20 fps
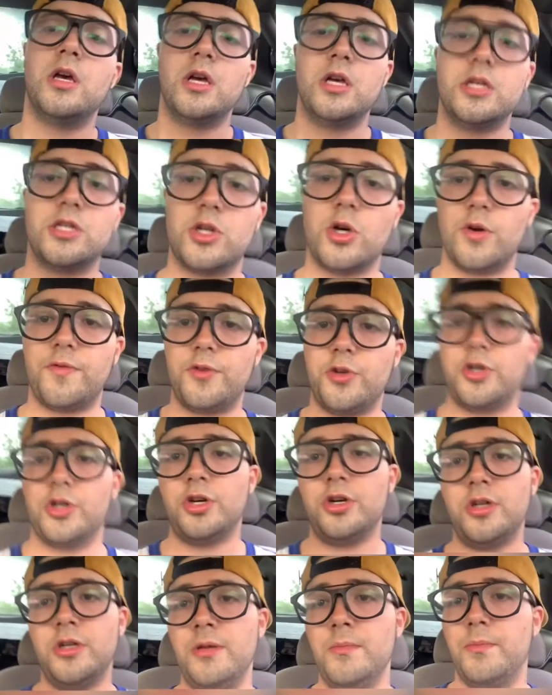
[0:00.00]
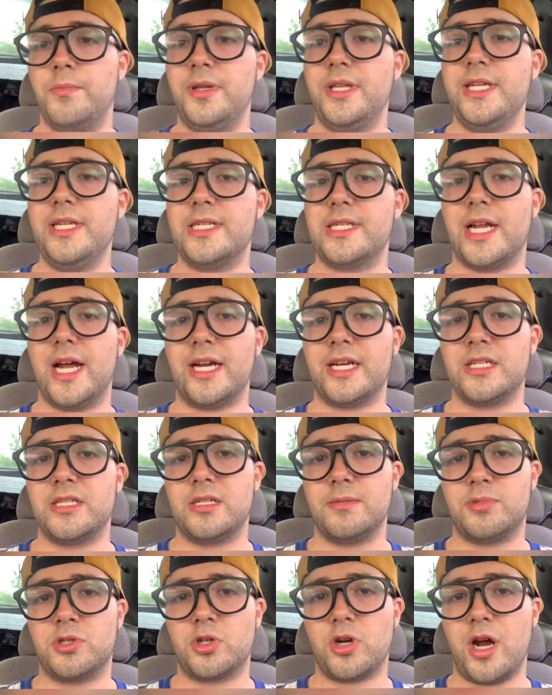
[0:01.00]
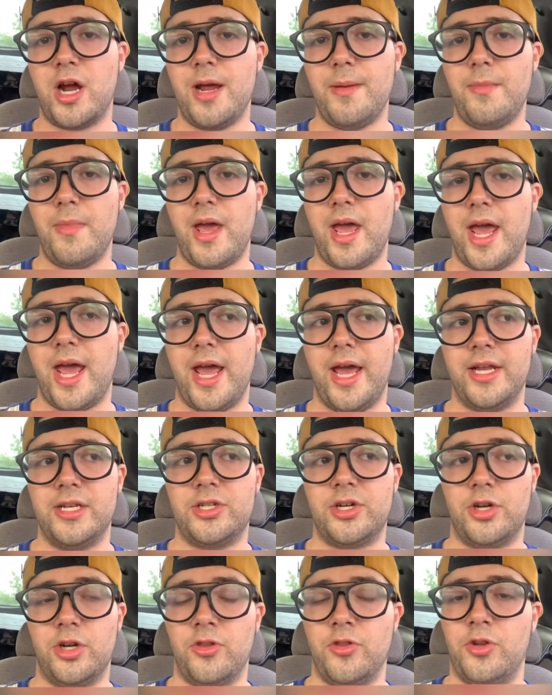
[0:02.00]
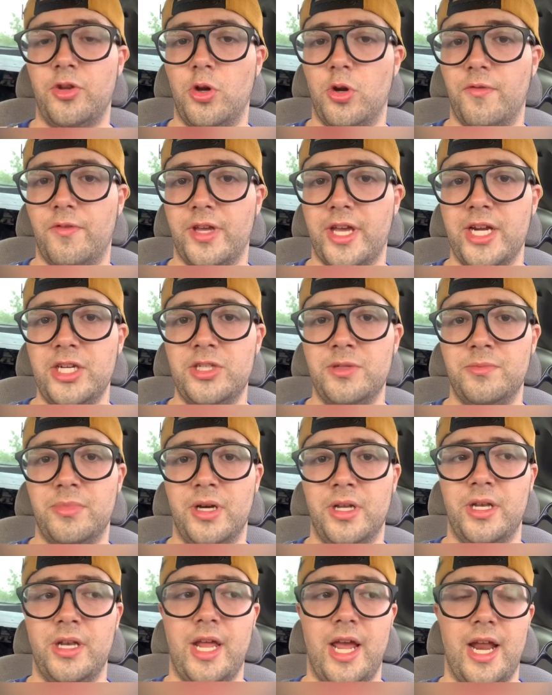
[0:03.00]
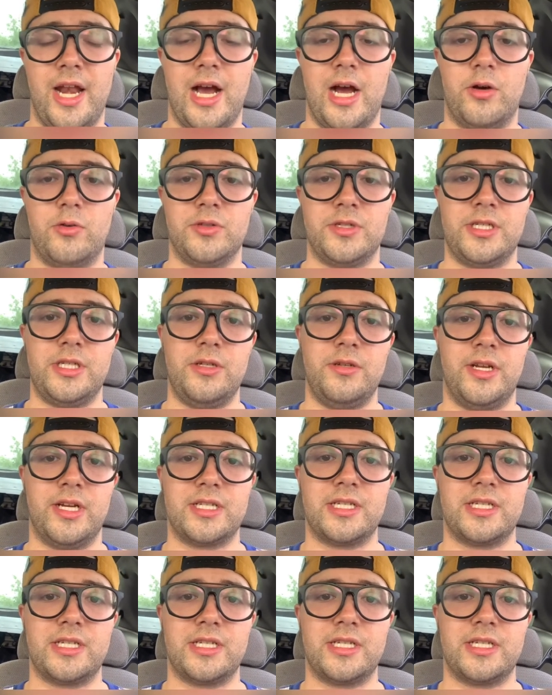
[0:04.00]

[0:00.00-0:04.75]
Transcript: So if you could, please like and subscribe and turn on the notification button and I will see you next